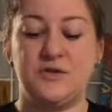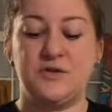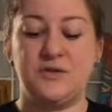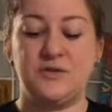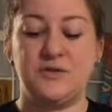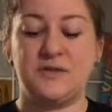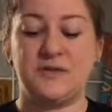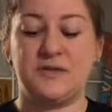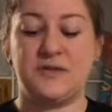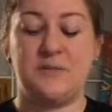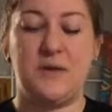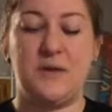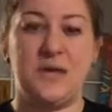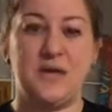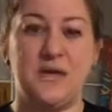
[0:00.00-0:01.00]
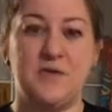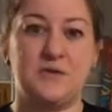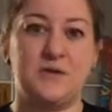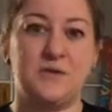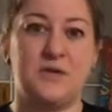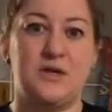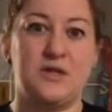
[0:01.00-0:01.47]
do is it's going to make it
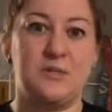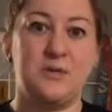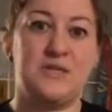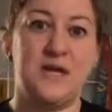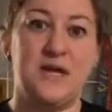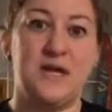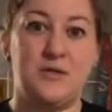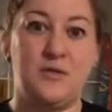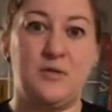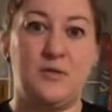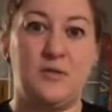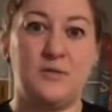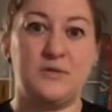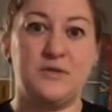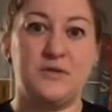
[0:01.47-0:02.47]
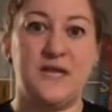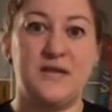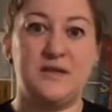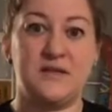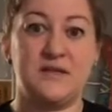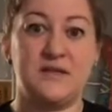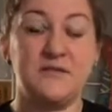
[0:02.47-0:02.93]
so that the potato
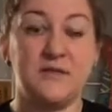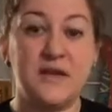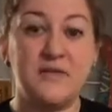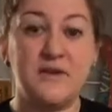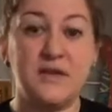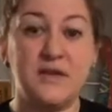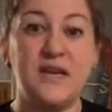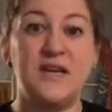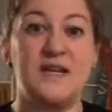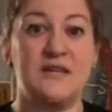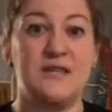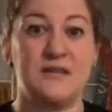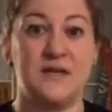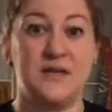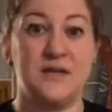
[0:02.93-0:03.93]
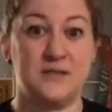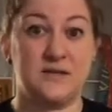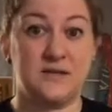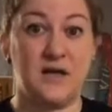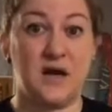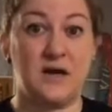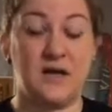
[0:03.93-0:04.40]
retains its flavor and it doesn't get
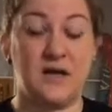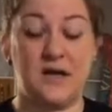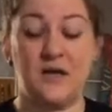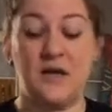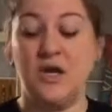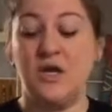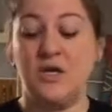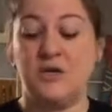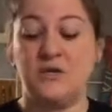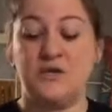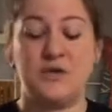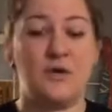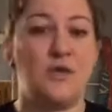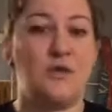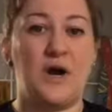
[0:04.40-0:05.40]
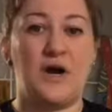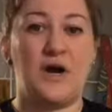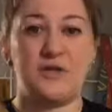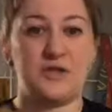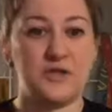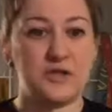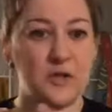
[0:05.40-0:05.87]
soggy. So I
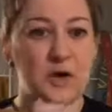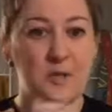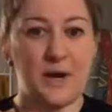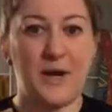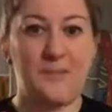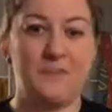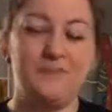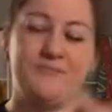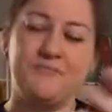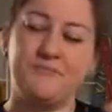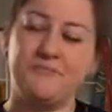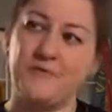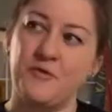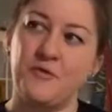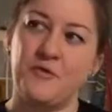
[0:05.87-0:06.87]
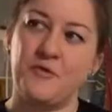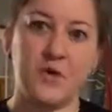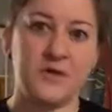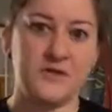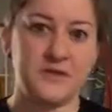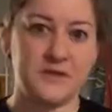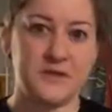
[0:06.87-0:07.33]
just scrub up 4
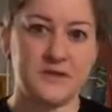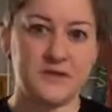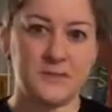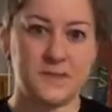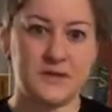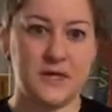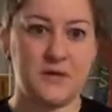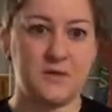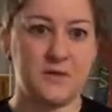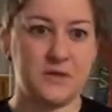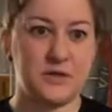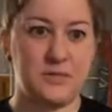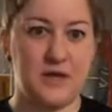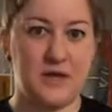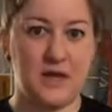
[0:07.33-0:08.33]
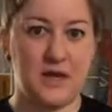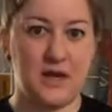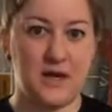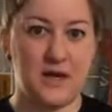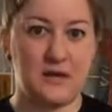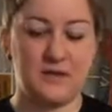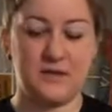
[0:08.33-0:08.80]
to 6 potatoes depending
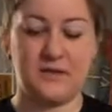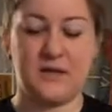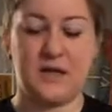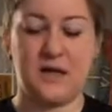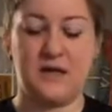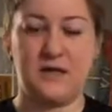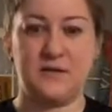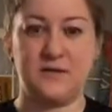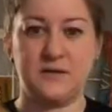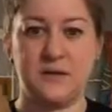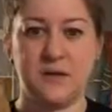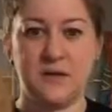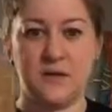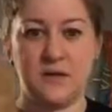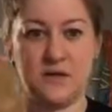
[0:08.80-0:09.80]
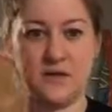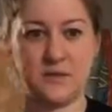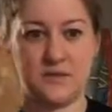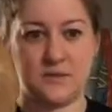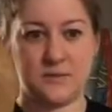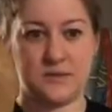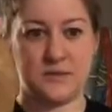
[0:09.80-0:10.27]
on the size.
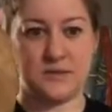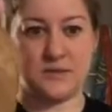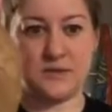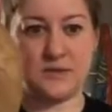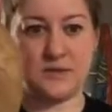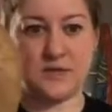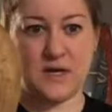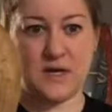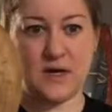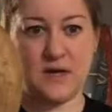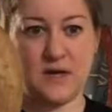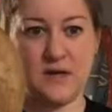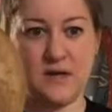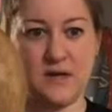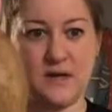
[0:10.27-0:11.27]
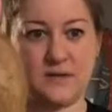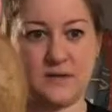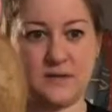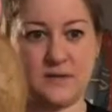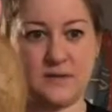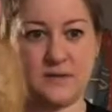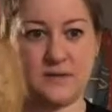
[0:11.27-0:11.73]
This was the size